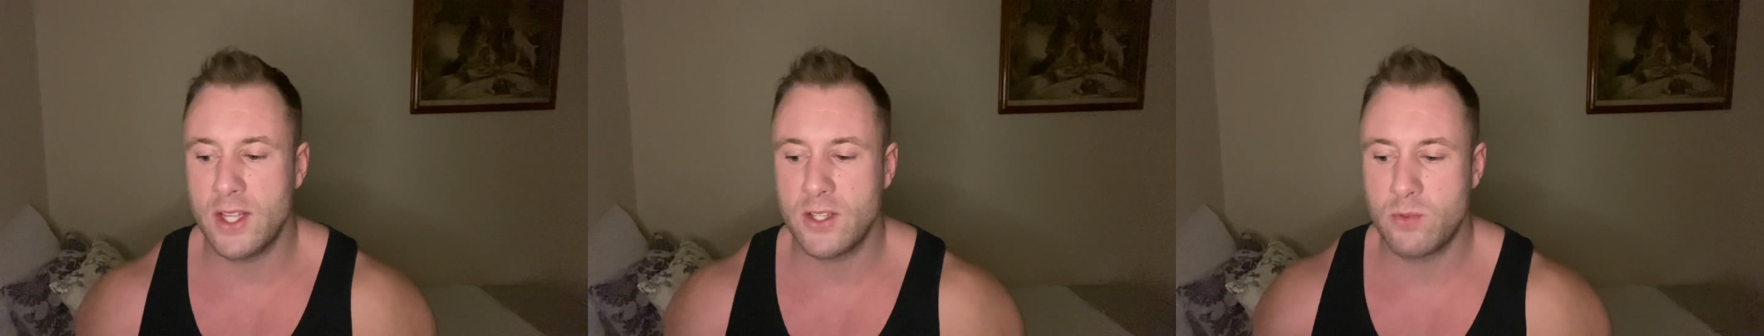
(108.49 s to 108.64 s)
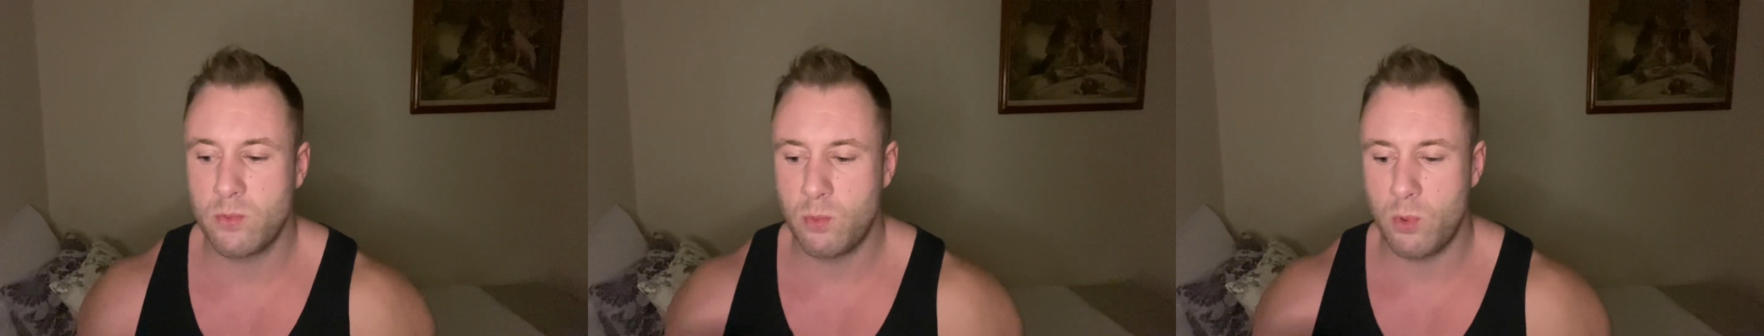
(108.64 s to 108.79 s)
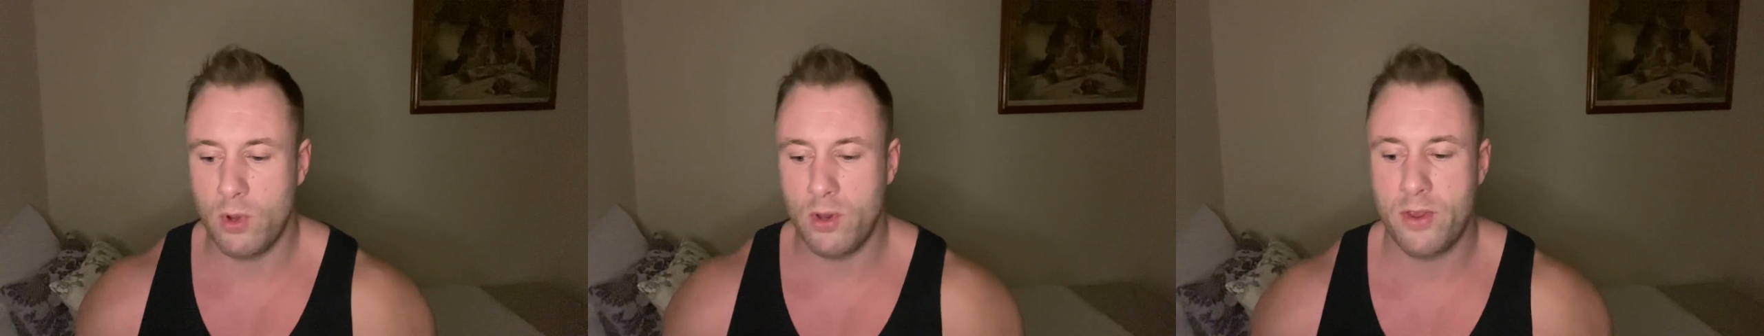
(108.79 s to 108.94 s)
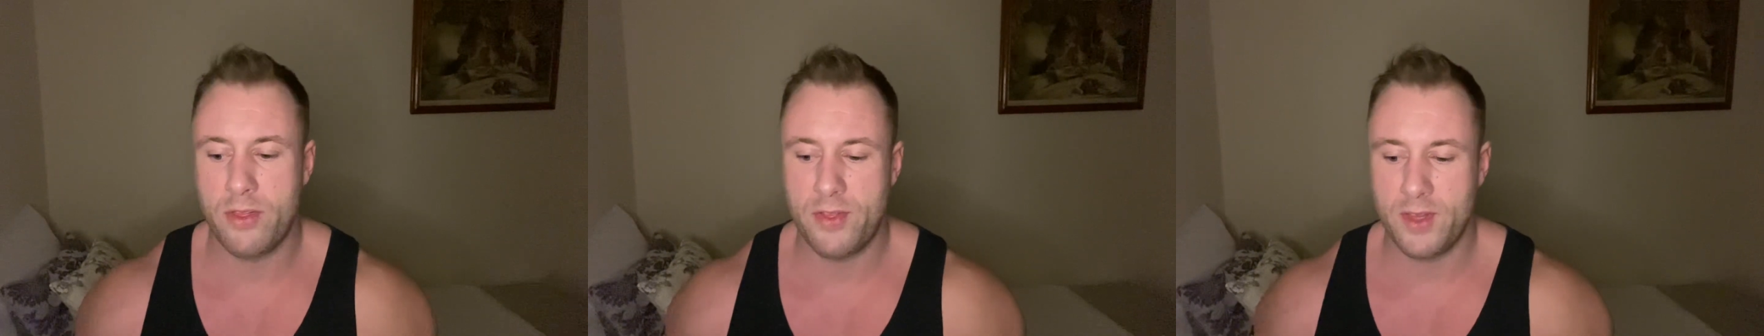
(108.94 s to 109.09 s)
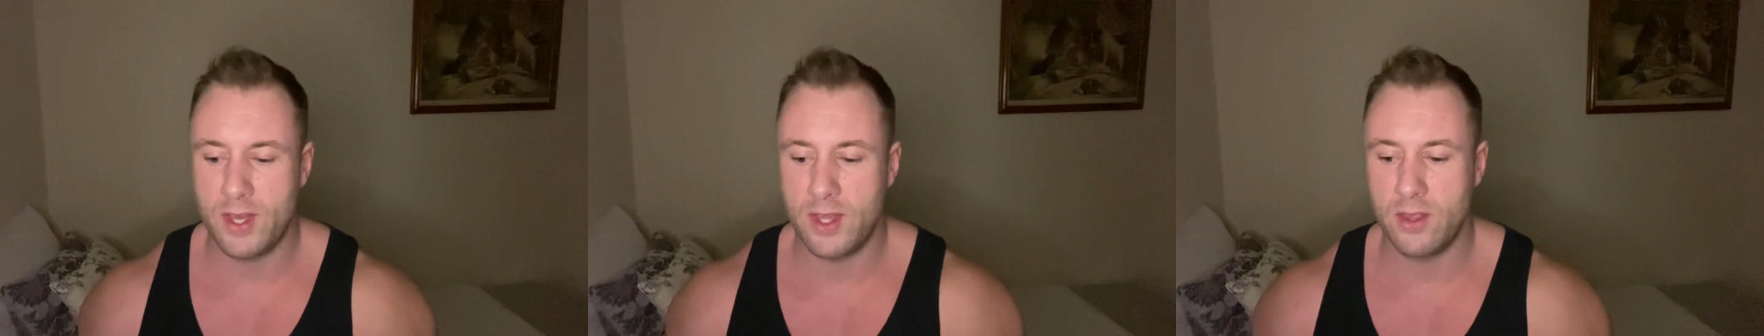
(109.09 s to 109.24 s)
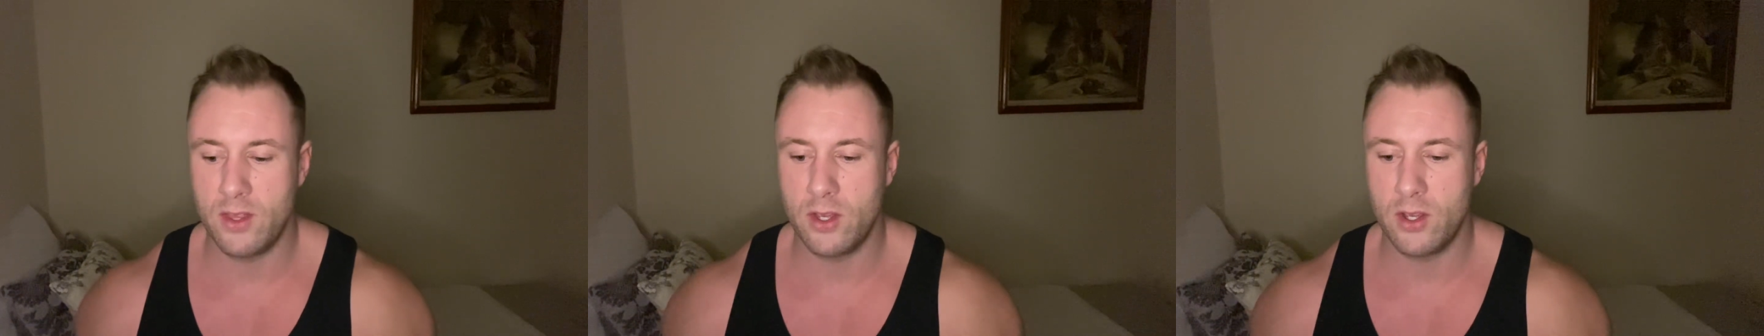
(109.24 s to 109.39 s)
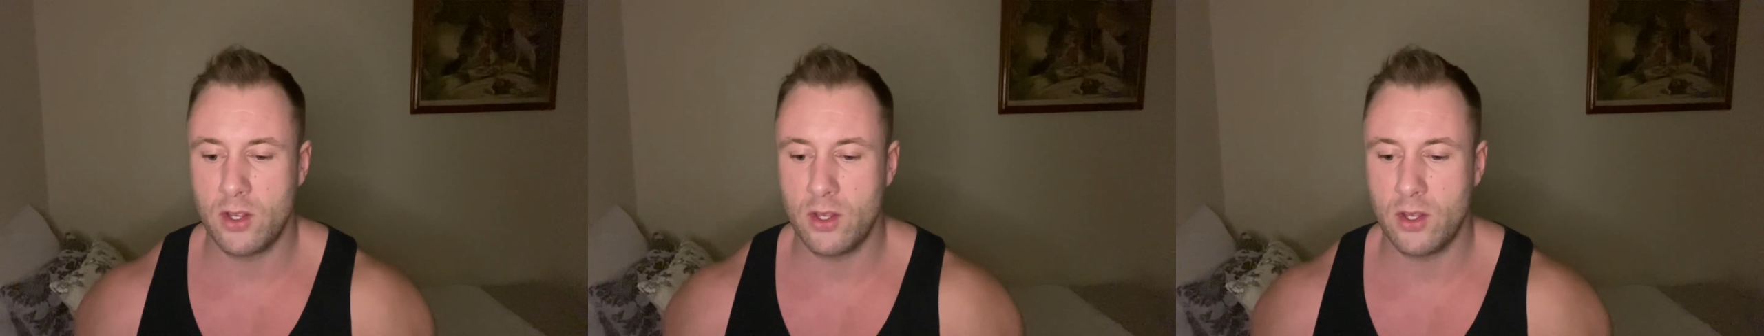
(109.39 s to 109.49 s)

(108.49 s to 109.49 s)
one thing